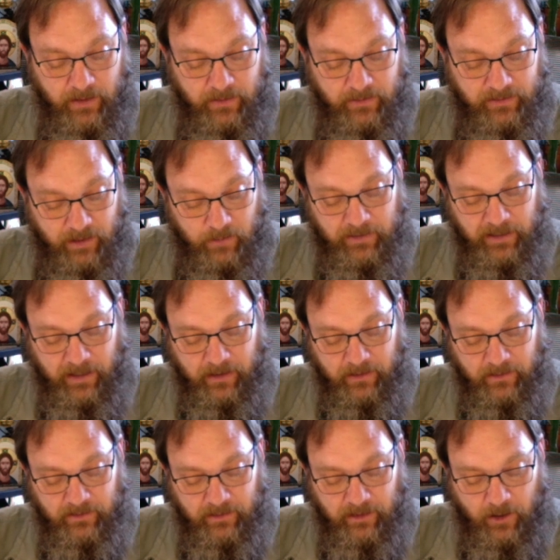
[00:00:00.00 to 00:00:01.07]
Some
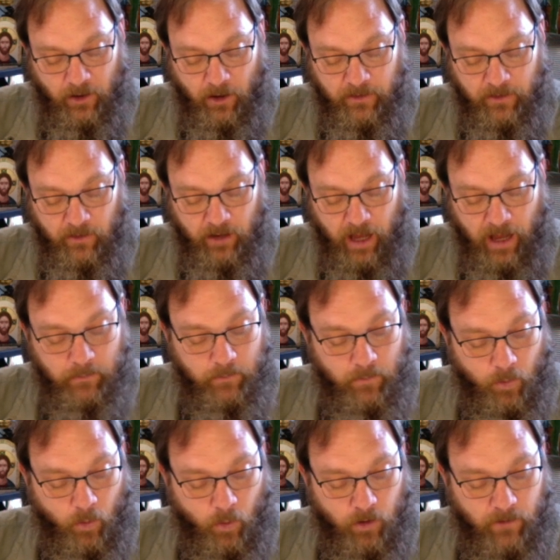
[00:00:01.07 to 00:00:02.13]
days, and are there not
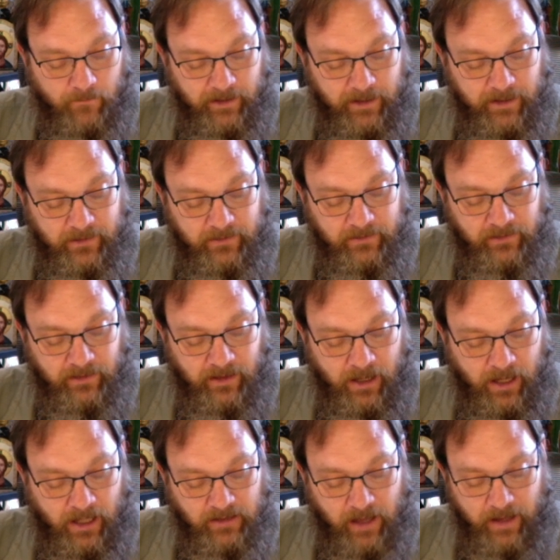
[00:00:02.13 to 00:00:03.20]
more of these,
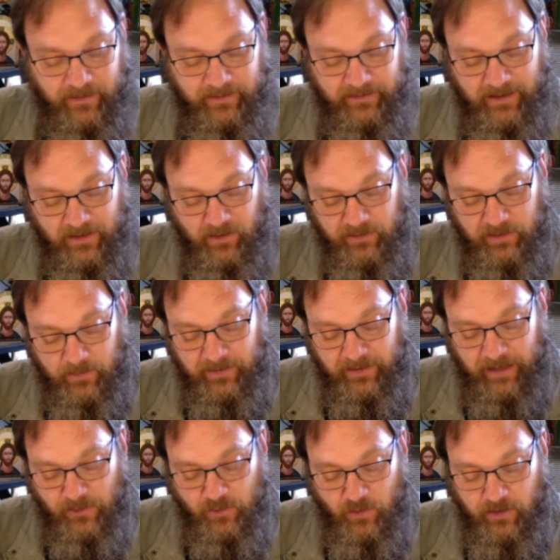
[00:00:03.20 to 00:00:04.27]
not a single
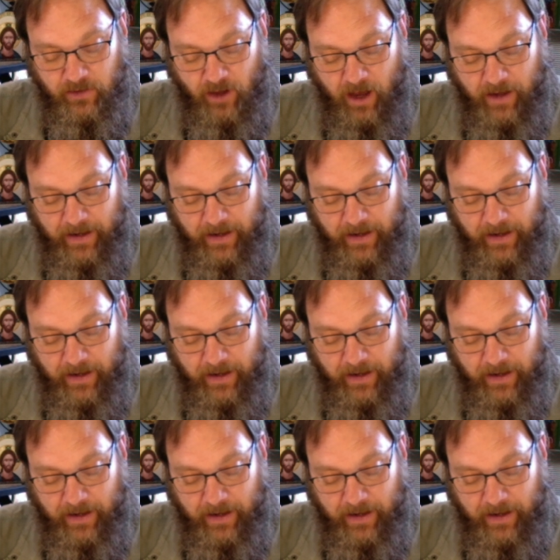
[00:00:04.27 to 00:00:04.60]
substantial thought